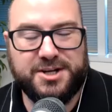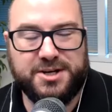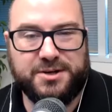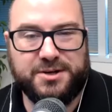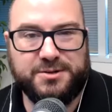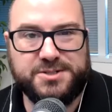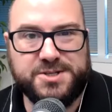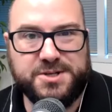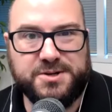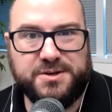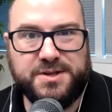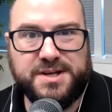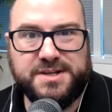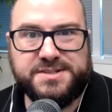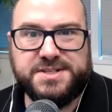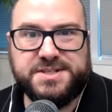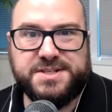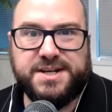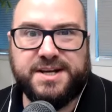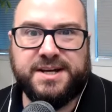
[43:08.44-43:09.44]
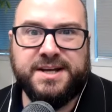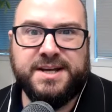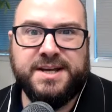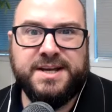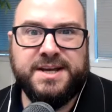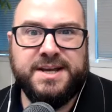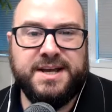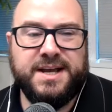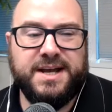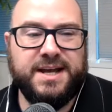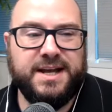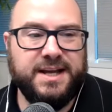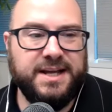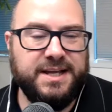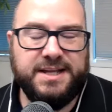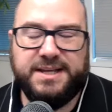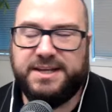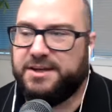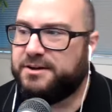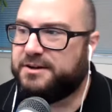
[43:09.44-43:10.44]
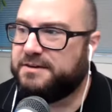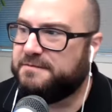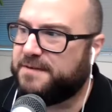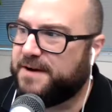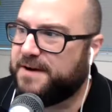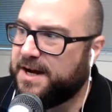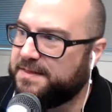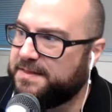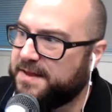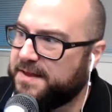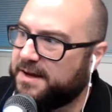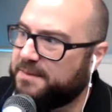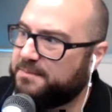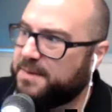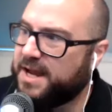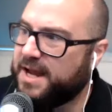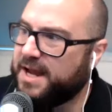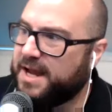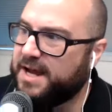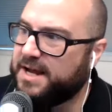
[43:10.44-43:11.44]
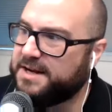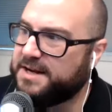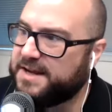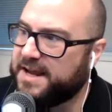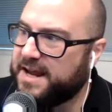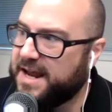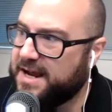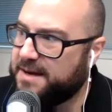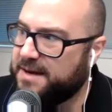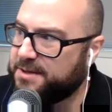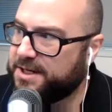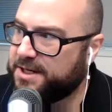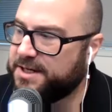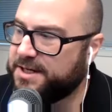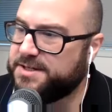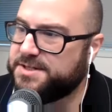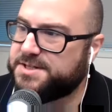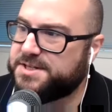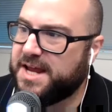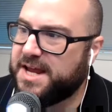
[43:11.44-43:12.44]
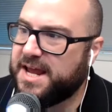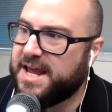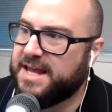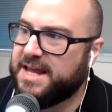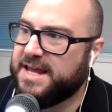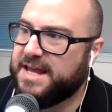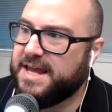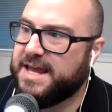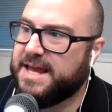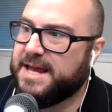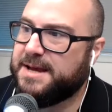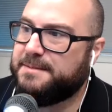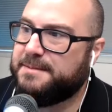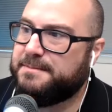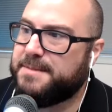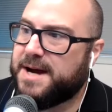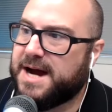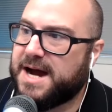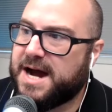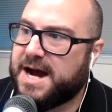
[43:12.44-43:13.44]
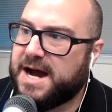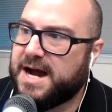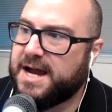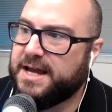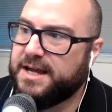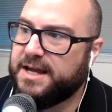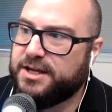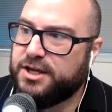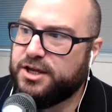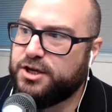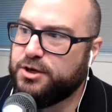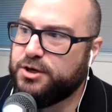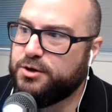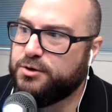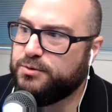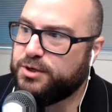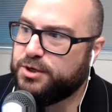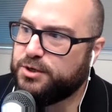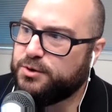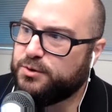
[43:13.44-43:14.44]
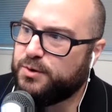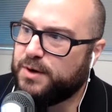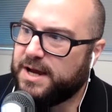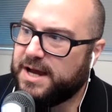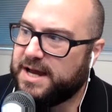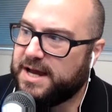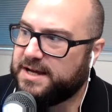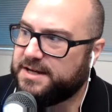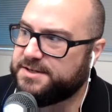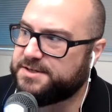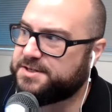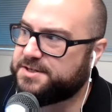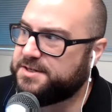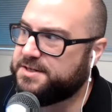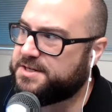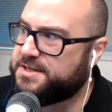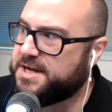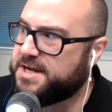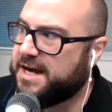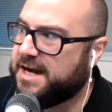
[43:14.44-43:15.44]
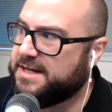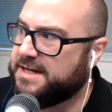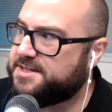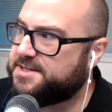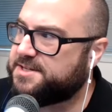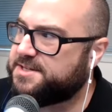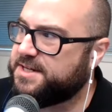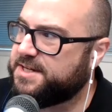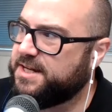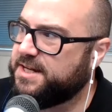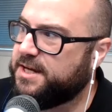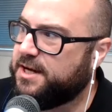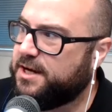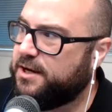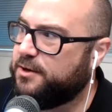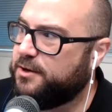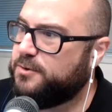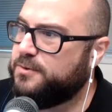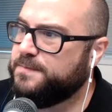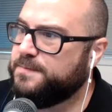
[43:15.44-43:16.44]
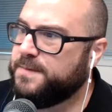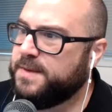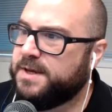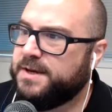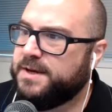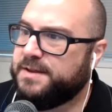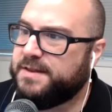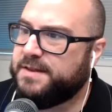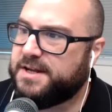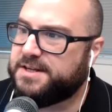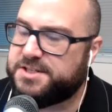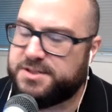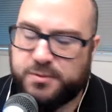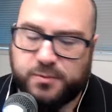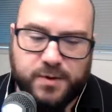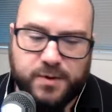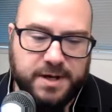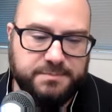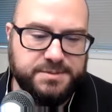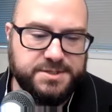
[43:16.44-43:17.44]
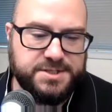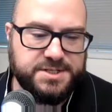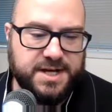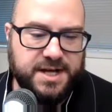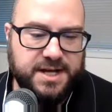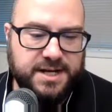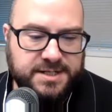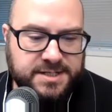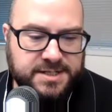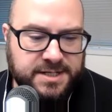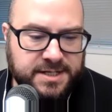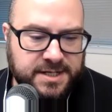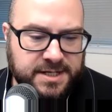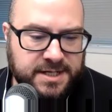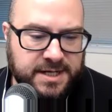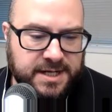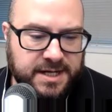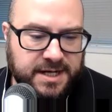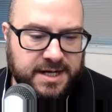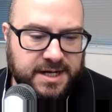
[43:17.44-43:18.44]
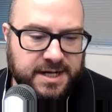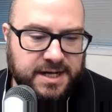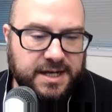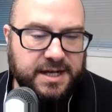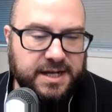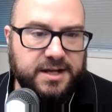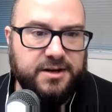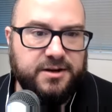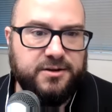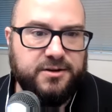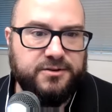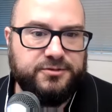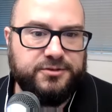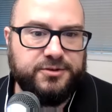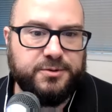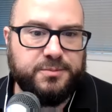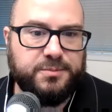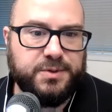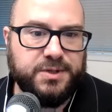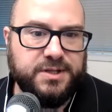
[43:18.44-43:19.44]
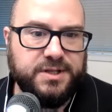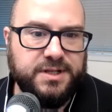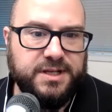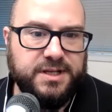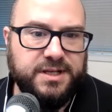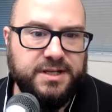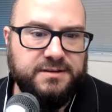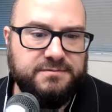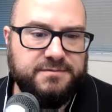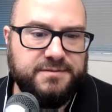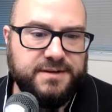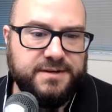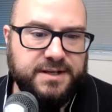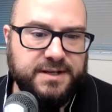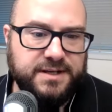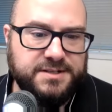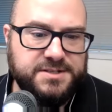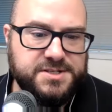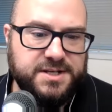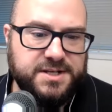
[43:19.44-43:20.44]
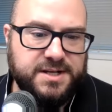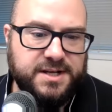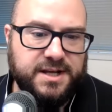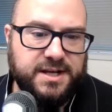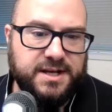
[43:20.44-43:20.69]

.co. So that's you can find them at Amiqus, AMIQUS.co. That's the website. I also believe it's